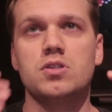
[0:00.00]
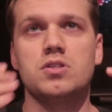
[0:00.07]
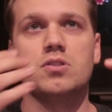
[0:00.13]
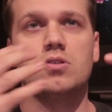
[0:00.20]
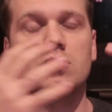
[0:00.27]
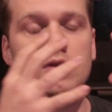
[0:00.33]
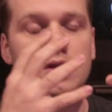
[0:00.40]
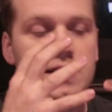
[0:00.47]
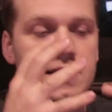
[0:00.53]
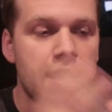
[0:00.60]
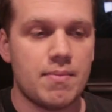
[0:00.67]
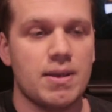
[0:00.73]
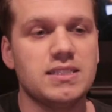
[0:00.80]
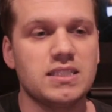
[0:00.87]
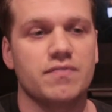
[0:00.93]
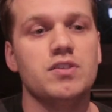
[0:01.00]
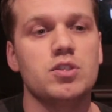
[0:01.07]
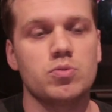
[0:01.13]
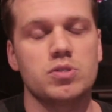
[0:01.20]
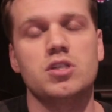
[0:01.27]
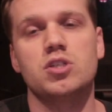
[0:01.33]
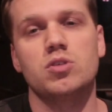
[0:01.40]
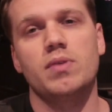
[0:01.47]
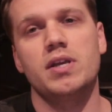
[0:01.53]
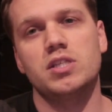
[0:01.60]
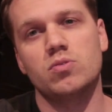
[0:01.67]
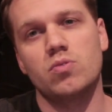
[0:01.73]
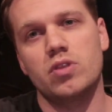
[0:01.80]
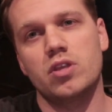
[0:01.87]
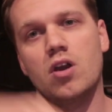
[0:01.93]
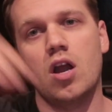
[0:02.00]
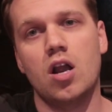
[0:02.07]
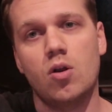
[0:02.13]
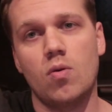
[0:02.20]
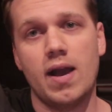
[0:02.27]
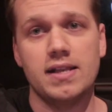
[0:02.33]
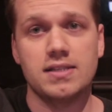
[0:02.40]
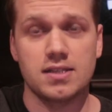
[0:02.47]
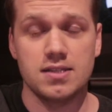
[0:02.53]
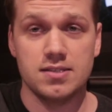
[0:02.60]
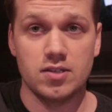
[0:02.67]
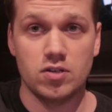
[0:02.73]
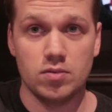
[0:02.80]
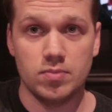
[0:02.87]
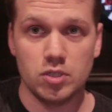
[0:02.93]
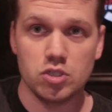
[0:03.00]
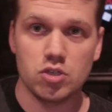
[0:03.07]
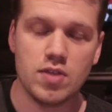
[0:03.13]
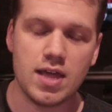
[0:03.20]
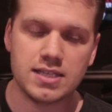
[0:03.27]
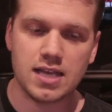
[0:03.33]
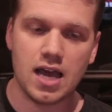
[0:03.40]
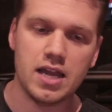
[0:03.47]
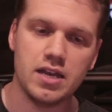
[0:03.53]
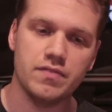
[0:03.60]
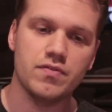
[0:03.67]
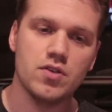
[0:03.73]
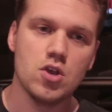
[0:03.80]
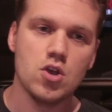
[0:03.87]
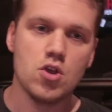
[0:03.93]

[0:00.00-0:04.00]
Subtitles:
to get myself into a situation where the ROI is considerable. So that's kind of